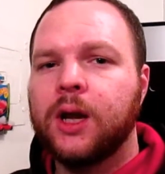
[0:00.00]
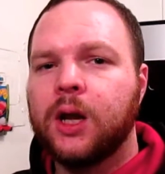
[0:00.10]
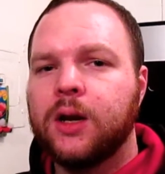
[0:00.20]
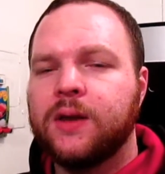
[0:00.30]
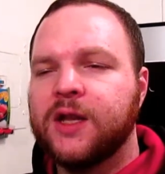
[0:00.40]

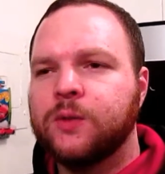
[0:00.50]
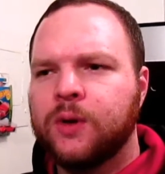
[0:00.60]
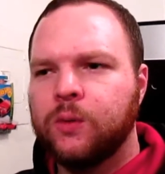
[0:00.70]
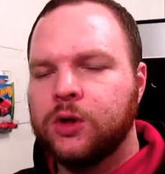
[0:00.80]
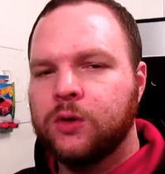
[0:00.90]
and that's
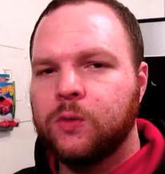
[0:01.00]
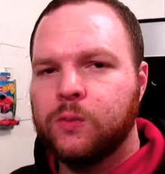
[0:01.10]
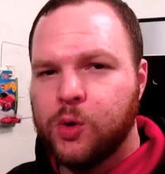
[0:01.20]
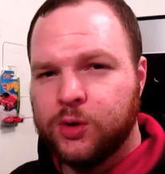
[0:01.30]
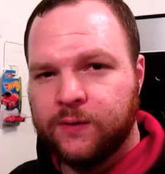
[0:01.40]
when it would
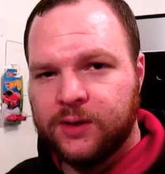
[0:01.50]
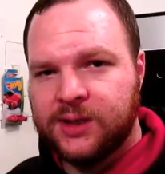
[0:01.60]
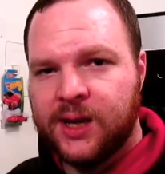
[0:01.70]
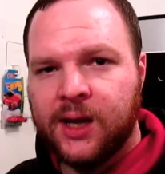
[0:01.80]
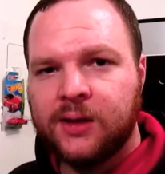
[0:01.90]
do most of
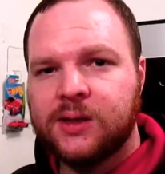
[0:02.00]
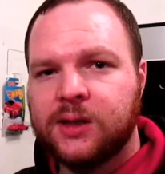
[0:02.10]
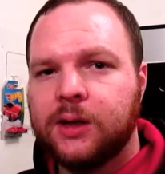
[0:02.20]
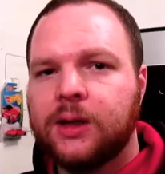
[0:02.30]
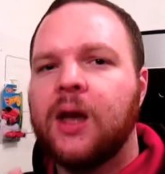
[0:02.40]
its
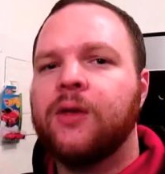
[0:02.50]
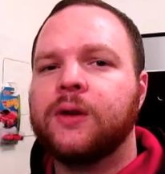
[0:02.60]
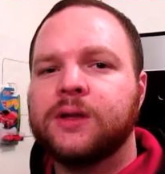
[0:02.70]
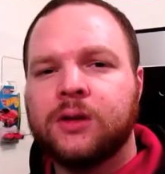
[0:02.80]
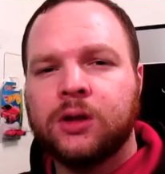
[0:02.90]
science and
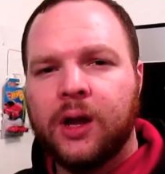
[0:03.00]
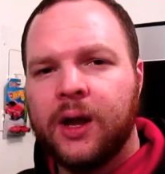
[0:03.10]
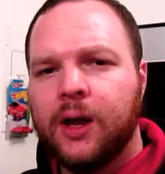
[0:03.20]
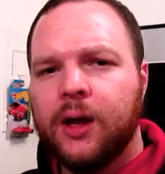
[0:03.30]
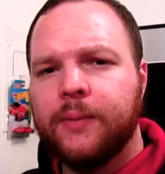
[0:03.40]
gather its
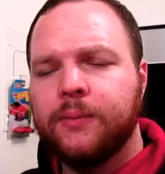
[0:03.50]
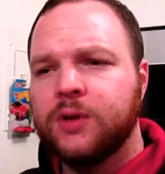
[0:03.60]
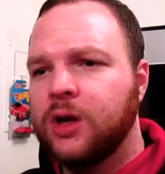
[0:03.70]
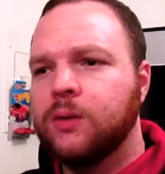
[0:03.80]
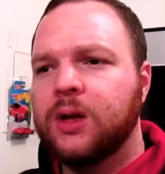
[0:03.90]

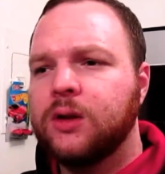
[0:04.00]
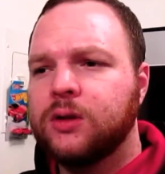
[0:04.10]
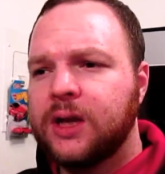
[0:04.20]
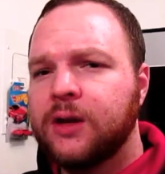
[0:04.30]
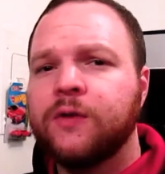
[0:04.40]

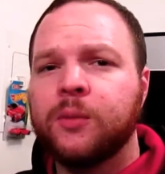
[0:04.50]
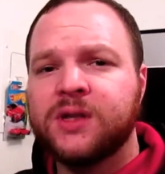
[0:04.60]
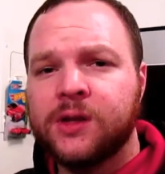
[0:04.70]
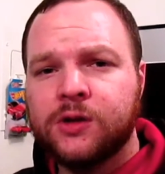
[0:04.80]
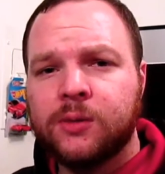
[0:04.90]
data from
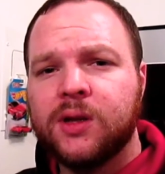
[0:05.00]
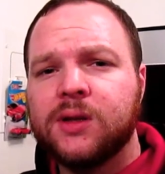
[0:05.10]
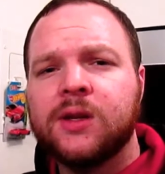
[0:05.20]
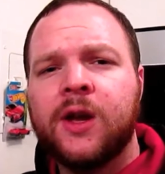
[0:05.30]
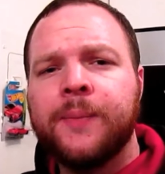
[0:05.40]
its
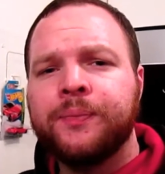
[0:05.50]
instruments